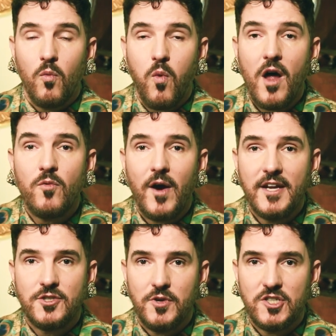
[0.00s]
One
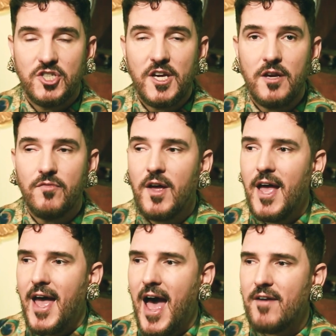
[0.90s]
way to achieve
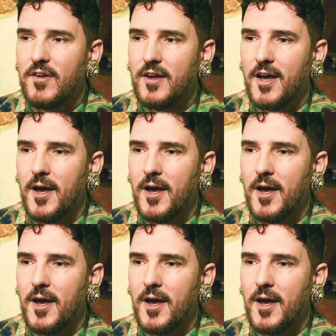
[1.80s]
having